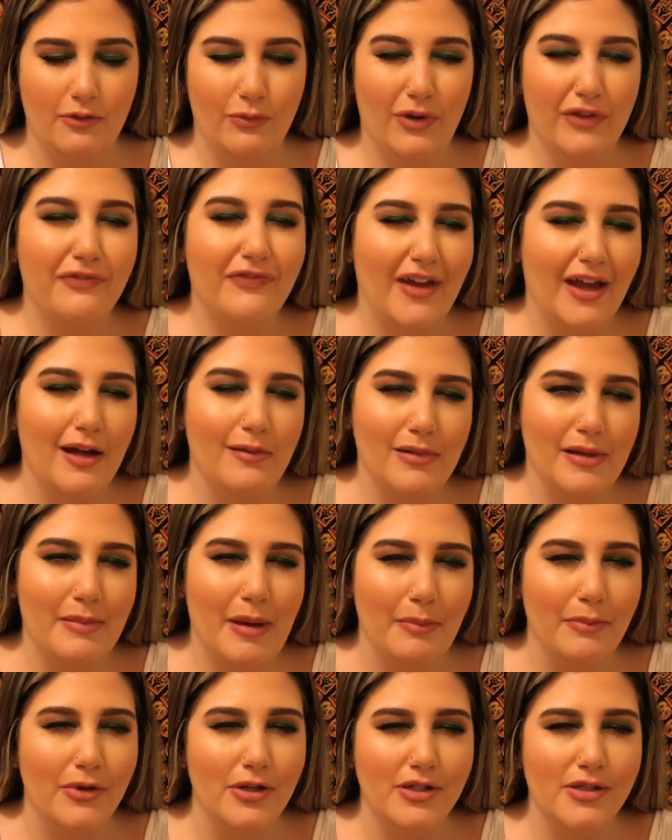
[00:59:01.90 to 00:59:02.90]
With family
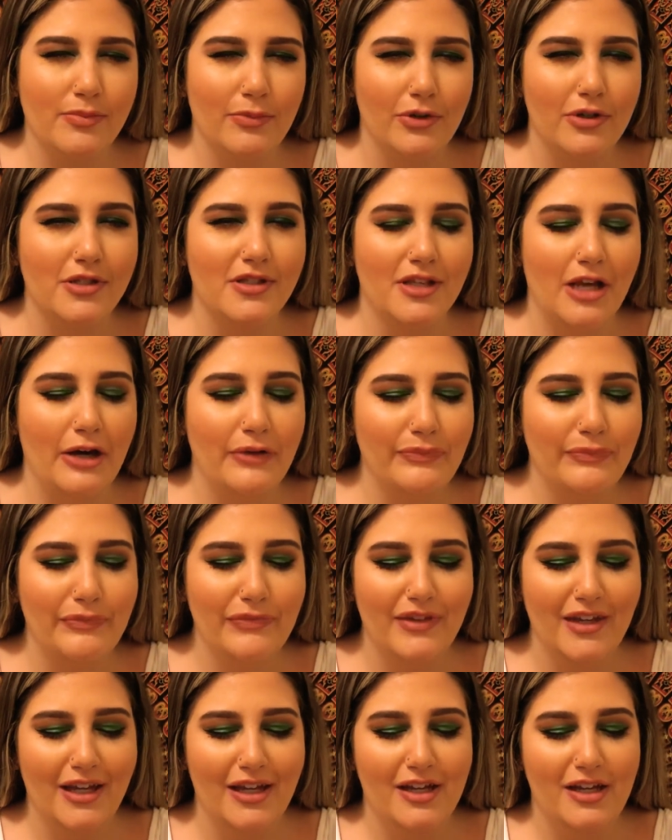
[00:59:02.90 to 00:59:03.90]
members, more so.
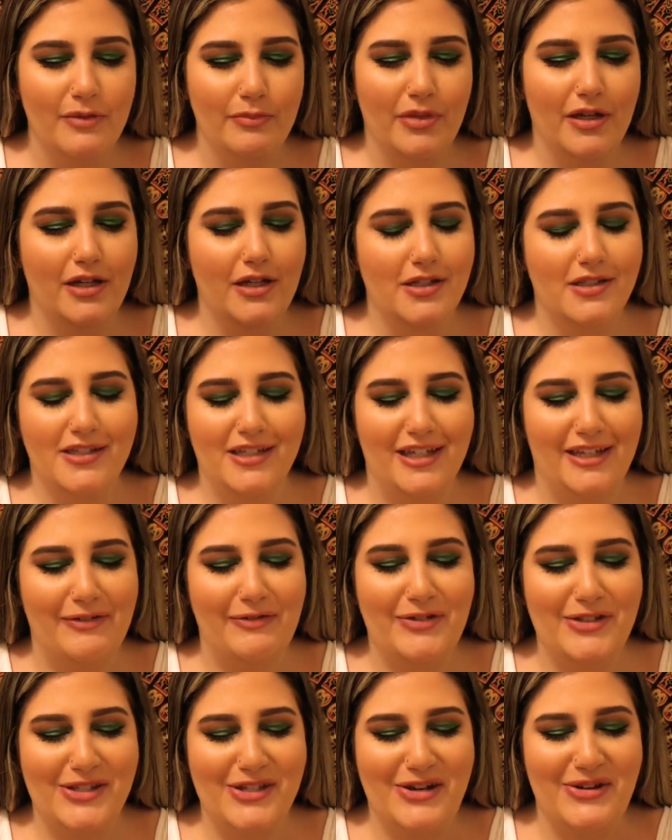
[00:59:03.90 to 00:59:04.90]
But let's see
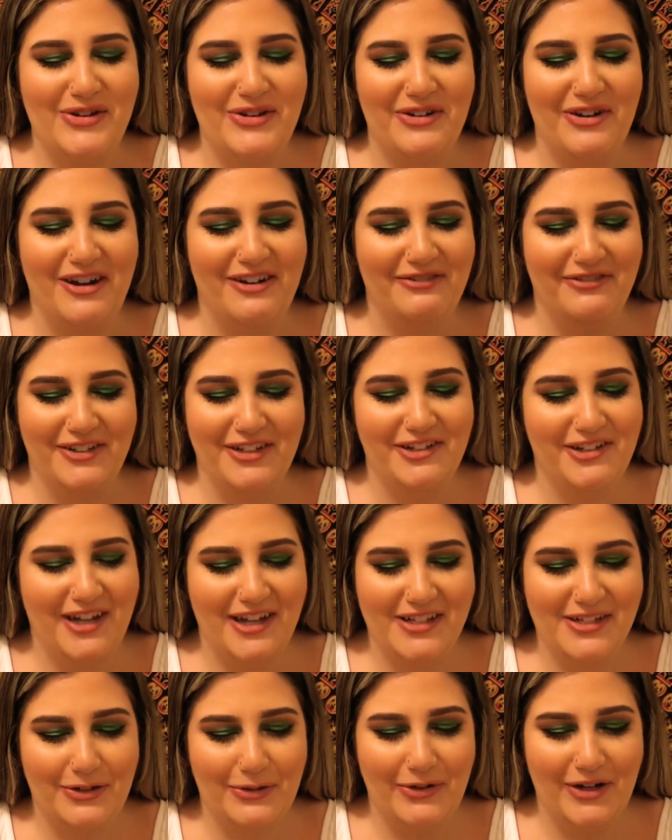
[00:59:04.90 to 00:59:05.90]
what's going on for you
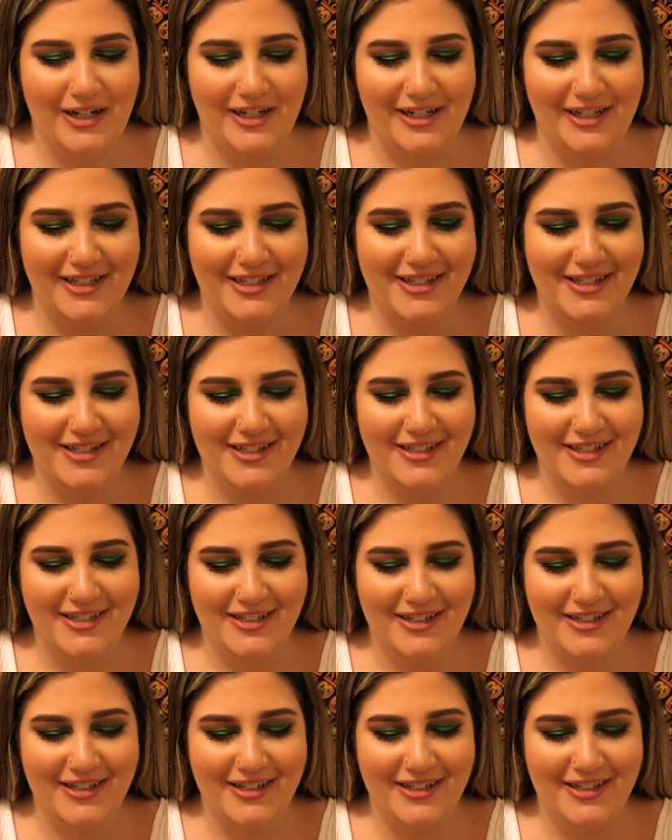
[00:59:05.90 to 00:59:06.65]
guys, Aquarius.